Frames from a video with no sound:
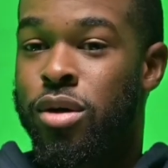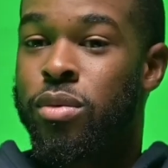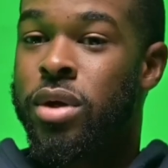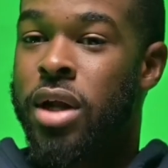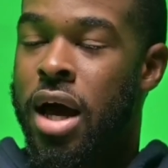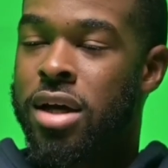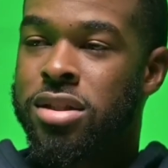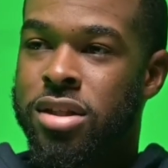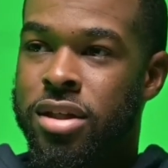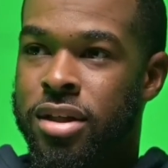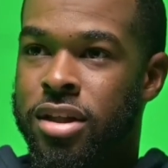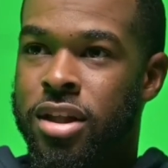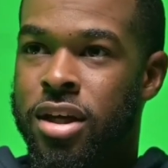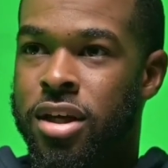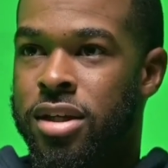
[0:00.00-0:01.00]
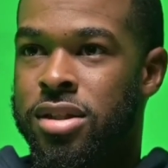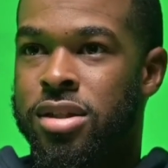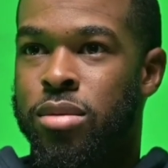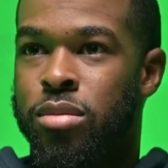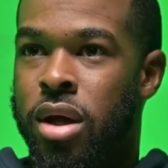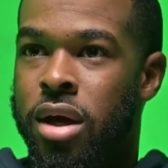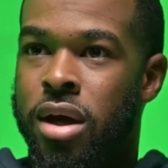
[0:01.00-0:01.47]
so when I see the
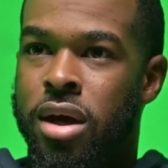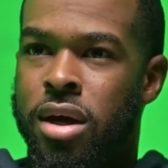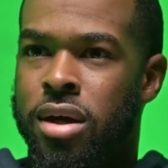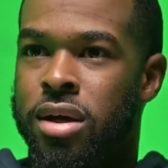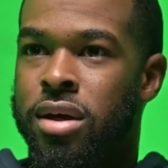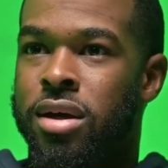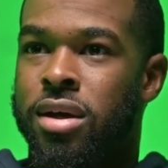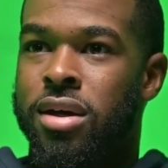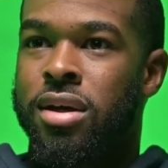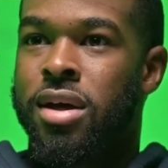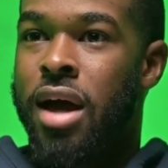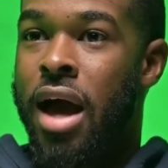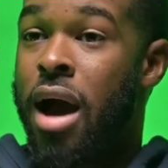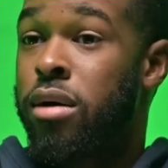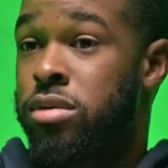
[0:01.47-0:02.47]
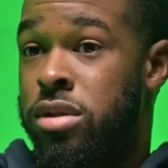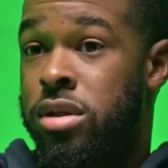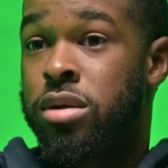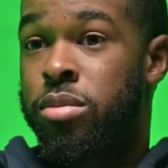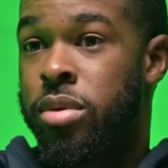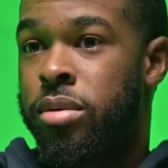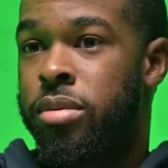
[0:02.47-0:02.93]
things, I'm like, hey, I'll
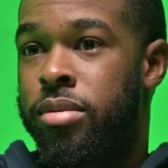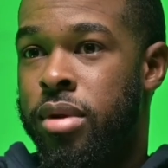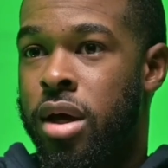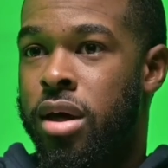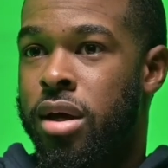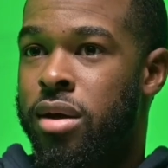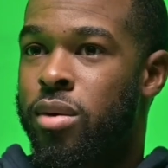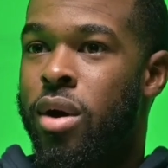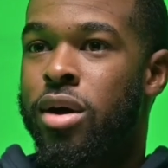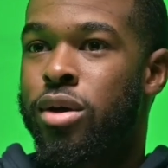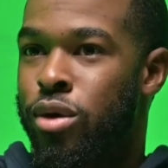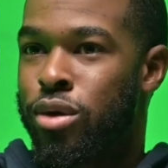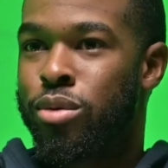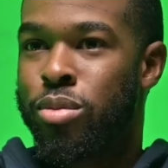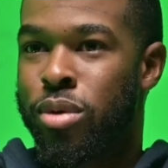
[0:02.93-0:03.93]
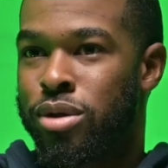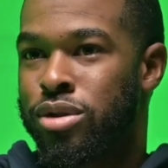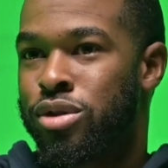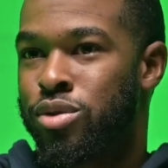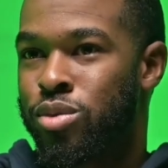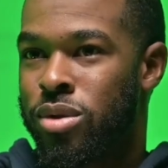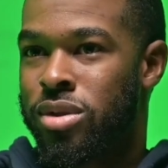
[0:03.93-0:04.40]
tell the people, like, why you only
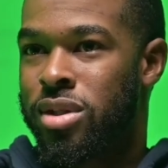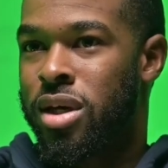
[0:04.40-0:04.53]
post this one